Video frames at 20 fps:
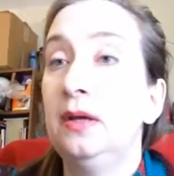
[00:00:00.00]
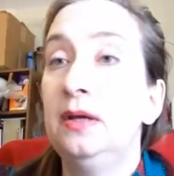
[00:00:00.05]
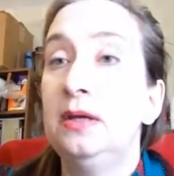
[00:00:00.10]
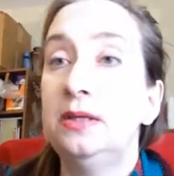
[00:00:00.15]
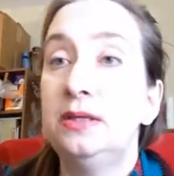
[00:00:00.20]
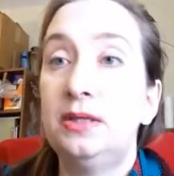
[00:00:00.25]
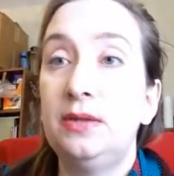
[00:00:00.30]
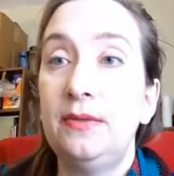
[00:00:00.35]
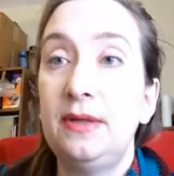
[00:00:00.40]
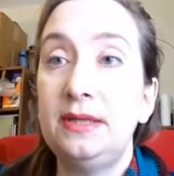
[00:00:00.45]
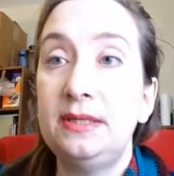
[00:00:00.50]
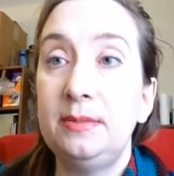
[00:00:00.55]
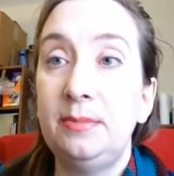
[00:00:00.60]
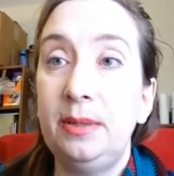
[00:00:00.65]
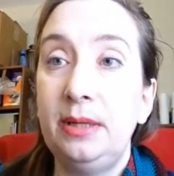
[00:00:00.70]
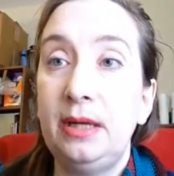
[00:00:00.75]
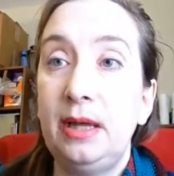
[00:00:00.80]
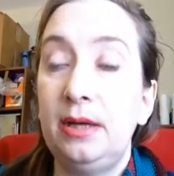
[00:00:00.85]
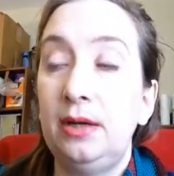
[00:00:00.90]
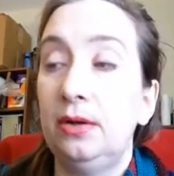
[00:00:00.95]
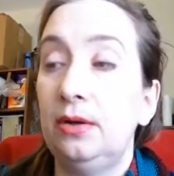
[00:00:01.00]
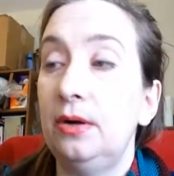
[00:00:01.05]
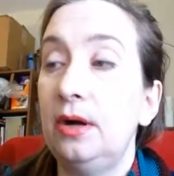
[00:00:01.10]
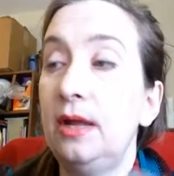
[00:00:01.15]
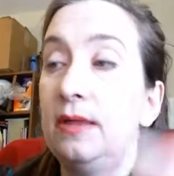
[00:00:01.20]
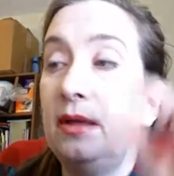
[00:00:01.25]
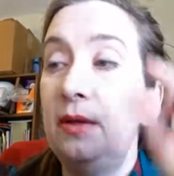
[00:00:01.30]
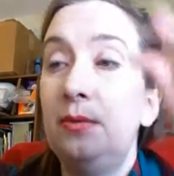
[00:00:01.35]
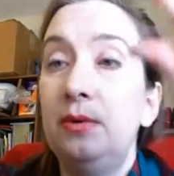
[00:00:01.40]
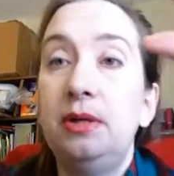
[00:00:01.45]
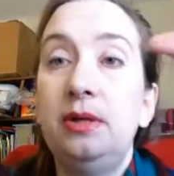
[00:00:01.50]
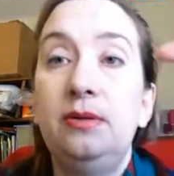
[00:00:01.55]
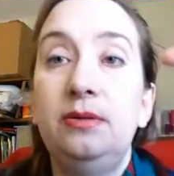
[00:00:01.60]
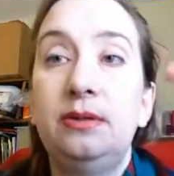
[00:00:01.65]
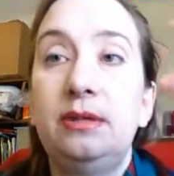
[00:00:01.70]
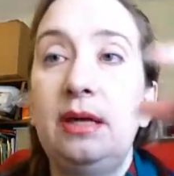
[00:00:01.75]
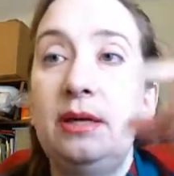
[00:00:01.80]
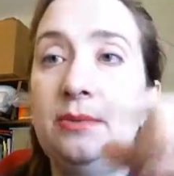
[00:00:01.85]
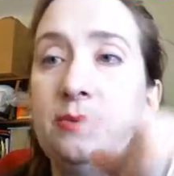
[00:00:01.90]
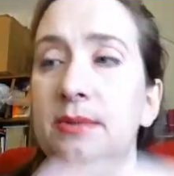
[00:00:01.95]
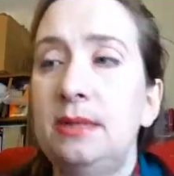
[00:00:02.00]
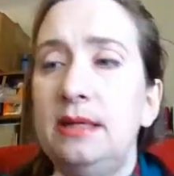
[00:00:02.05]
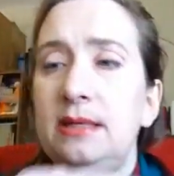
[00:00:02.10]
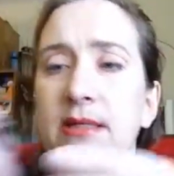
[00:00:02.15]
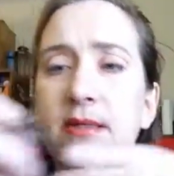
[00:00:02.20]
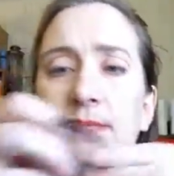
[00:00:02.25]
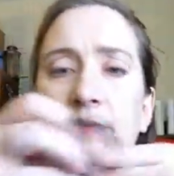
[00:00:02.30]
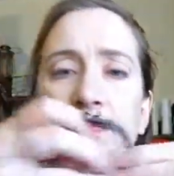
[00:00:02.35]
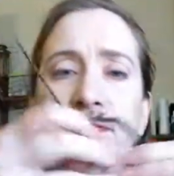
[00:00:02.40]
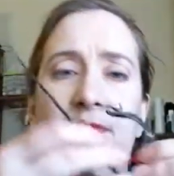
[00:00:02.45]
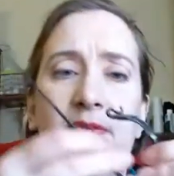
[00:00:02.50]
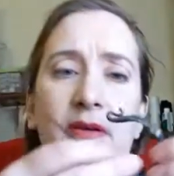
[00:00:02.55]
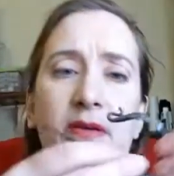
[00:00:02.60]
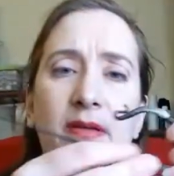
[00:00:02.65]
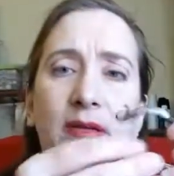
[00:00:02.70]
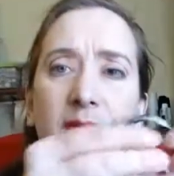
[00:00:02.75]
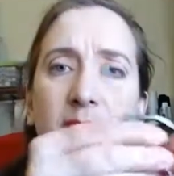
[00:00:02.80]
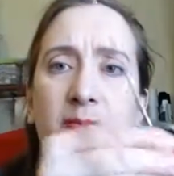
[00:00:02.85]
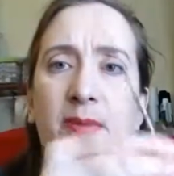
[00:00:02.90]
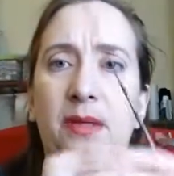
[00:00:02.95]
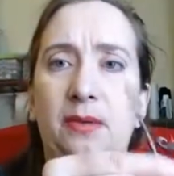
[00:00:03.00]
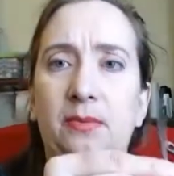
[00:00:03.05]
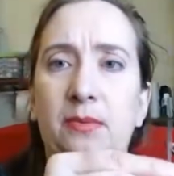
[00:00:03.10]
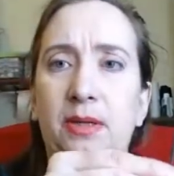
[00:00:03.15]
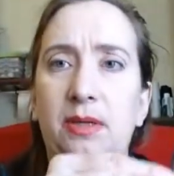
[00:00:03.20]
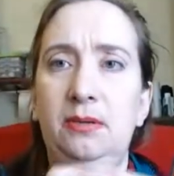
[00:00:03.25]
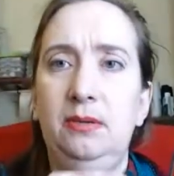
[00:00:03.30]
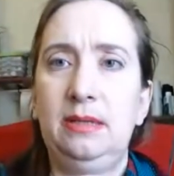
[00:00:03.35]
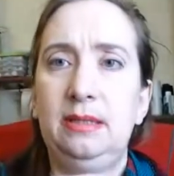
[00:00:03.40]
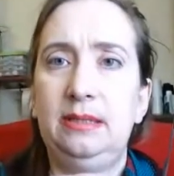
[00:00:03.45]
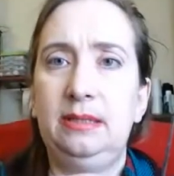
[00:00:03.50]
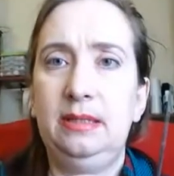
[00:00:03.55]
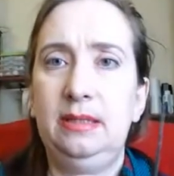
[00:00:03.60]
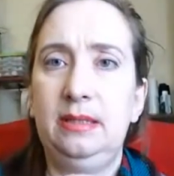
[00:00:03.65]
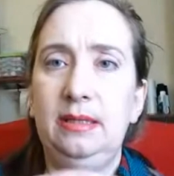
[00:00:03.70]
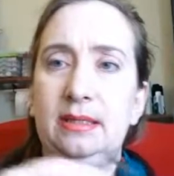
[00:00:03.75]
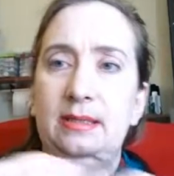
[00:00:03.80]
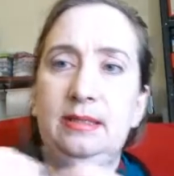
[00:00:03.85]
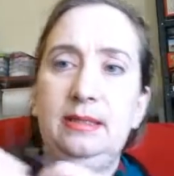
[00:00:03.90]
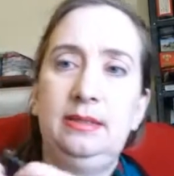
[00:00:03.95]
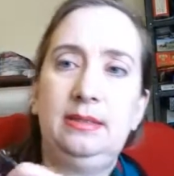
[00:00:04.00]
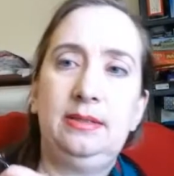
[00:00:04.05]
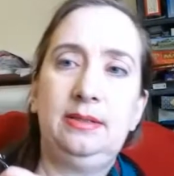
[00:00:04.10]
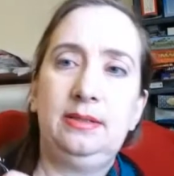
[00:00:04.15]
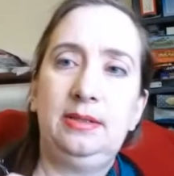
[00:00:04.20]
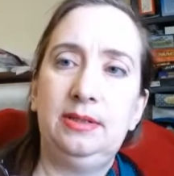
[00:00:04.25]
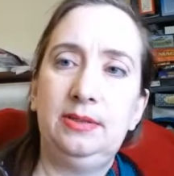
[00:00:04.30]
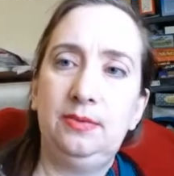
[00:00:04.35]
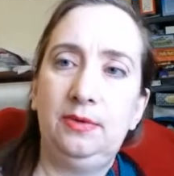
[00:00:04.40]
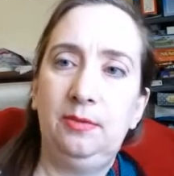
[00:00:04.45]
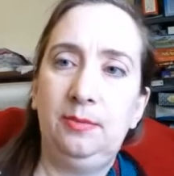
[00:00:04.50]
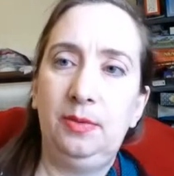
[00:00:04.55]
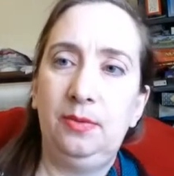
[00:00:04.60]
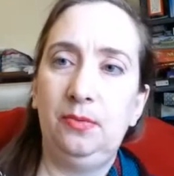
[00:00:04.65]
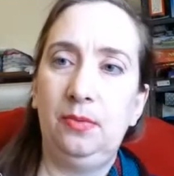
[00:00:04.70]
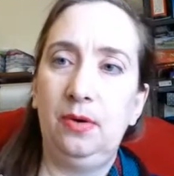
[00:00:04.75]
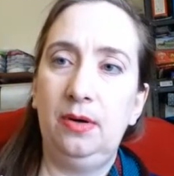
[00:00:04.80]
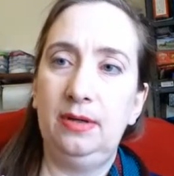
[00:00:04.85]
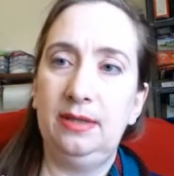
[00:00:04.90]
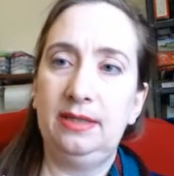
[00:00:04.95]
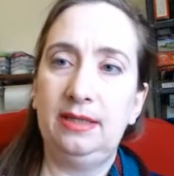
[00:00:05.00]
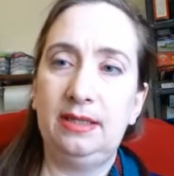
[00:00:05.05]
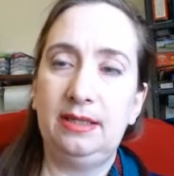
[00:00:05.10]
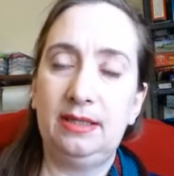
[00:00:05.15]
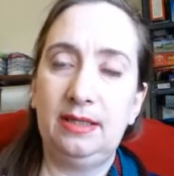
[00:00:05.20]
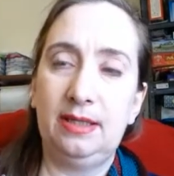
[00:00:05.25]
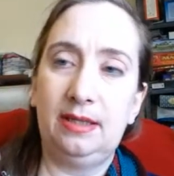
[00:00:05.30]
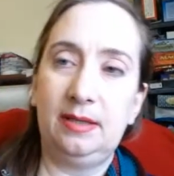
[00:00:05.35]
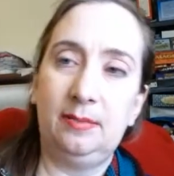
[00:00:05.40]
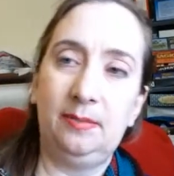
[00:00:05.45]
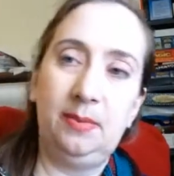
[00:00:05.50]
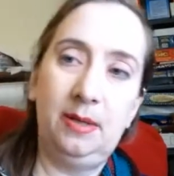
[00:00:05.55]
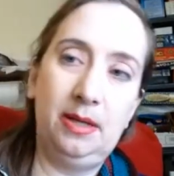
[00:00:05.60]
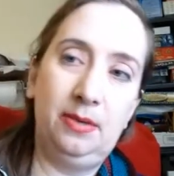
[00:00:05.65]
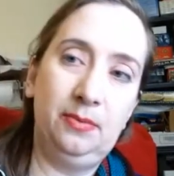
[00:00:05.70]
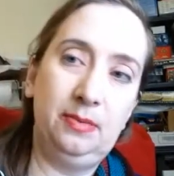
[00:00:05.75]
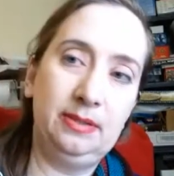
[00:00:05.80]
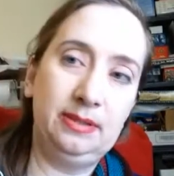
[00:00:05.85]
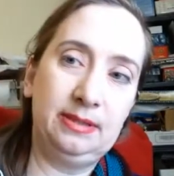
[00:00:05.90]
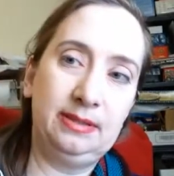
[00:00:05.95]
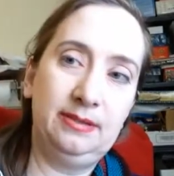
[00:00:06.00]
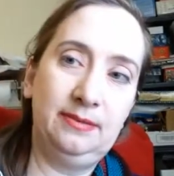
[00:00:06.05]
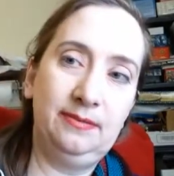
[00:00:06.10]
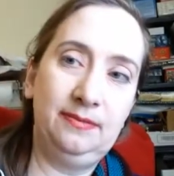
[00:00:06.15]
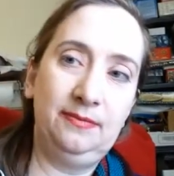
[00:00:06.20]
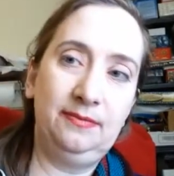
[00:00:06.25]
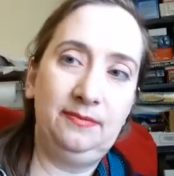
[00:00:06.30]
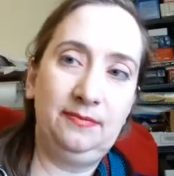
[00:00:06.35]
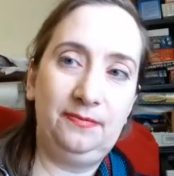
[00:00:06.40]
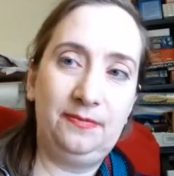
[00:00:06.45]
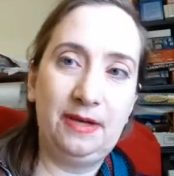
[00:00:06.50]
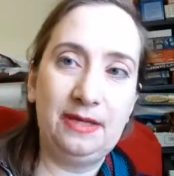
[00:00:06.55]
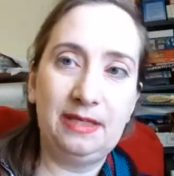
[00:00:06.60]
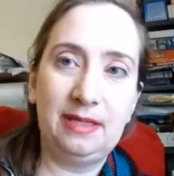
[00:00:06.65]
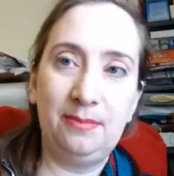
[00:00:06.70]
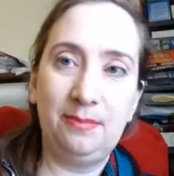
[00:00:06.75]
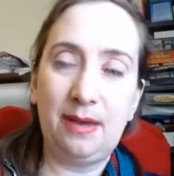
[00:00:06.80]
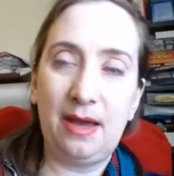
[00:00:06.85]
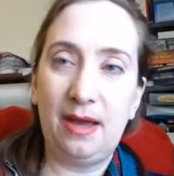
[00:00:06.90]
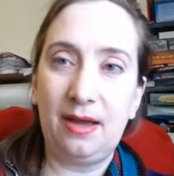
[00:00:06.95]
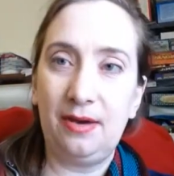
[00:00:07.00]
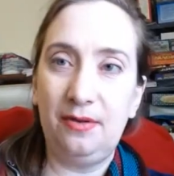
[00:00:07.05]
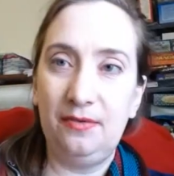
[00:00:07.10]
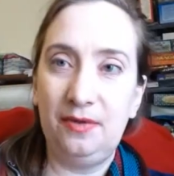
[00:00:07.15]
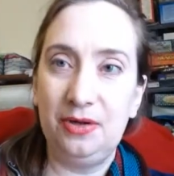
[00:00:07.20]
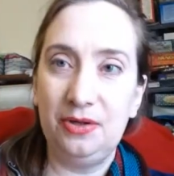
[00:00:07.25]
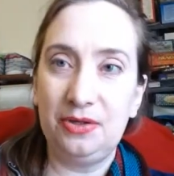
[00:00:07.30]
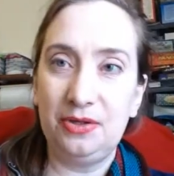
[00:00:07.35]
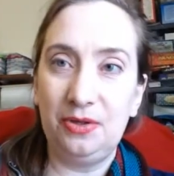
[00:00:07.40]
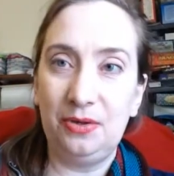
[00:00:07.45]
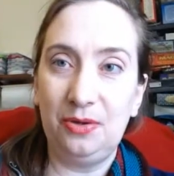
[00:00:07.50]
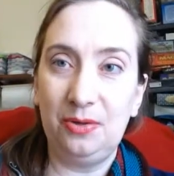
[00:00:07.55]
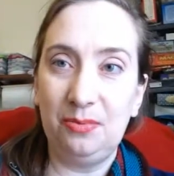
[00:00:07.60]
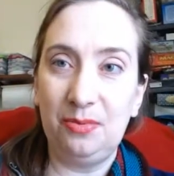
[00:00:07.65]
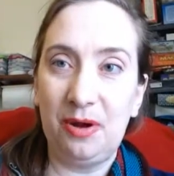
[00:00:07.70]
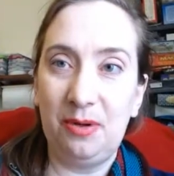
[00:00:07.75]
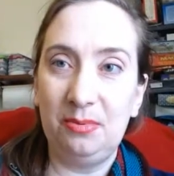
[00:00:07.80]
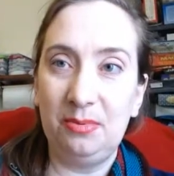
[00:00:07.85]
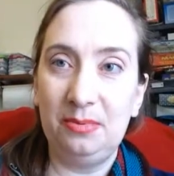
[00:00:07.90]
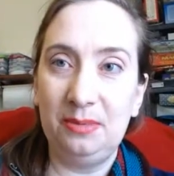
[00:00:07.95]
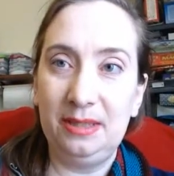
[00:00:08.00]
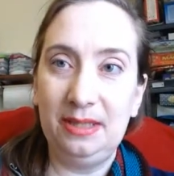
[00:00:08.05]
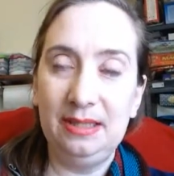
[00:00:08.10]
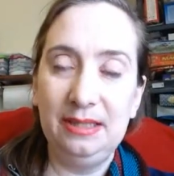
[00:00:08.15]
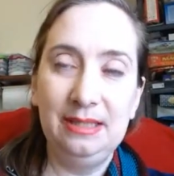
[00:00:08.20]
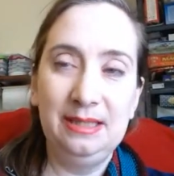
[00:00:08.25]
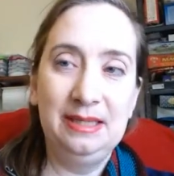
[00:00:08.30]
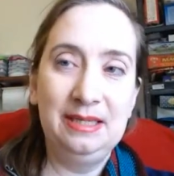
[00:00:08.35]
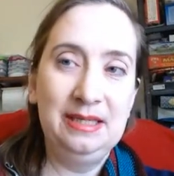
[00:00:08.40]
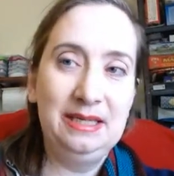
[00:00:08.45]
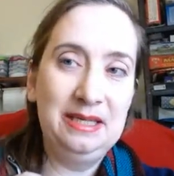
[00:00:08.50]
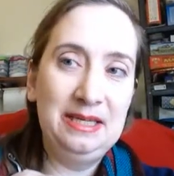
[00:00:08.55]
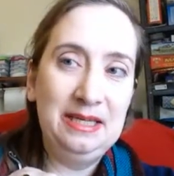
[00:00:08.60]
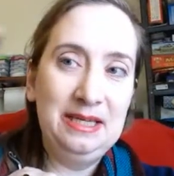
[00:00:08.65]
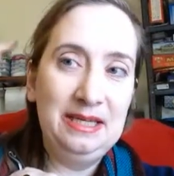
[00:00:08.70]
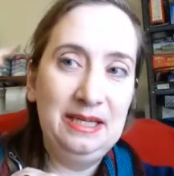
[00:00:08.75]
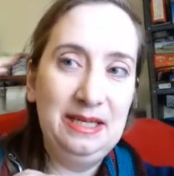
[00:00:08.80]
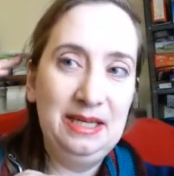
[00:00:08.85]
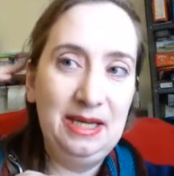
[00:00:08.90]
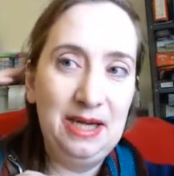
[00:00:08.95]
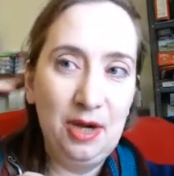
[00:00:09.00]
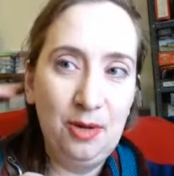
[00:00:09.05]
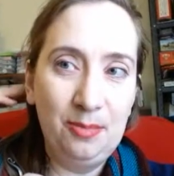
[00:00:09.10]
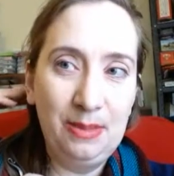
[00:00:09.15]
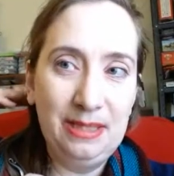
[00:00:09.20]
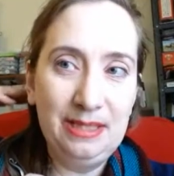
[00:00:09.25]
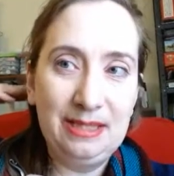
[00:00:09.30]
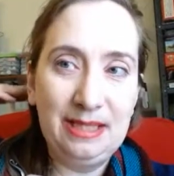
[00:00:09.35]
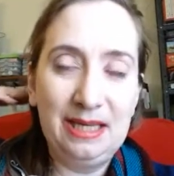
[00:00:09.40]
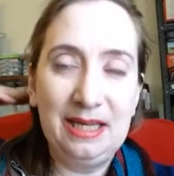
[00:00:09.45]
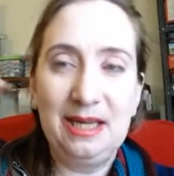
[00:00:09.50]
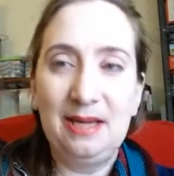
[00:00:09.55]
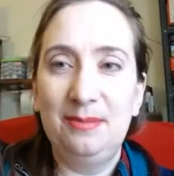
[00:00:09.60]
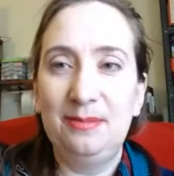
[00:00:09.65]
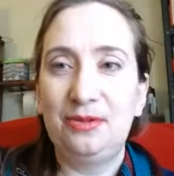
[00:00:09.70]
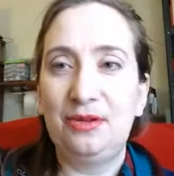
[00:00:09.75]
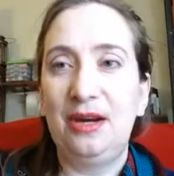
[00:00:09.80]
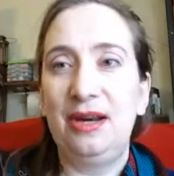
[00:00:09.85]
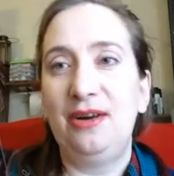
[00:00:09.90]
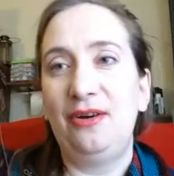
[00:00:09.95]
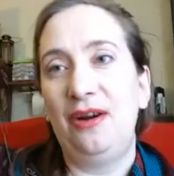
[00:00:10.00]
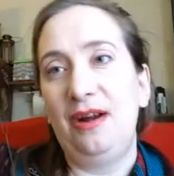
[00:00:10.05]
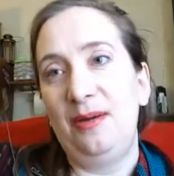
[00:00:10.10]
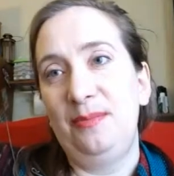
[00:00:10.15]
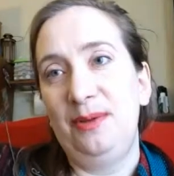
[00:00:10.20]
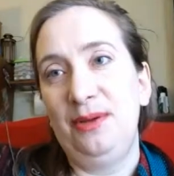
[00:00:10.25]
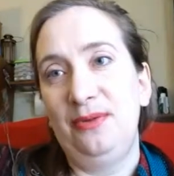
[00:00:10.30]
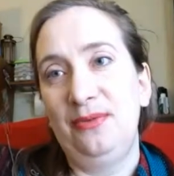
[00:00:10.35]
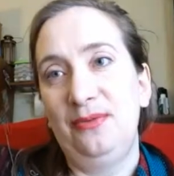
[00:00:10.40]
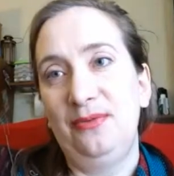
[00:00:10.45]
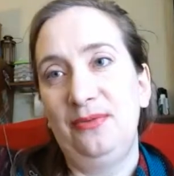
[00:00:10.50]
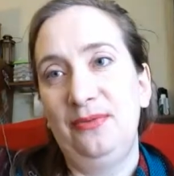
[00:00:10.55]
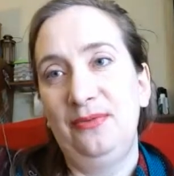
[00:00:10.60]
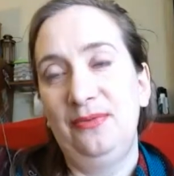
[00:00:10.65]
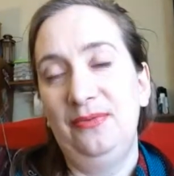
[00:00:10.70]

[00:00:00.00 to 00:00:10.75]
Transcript: So that's a pin annular. And they would use, that's a fairly big one. You can see this. This would have been worn such that the pin was facing back over your shoulder probably. Nobody's going to come try to grab you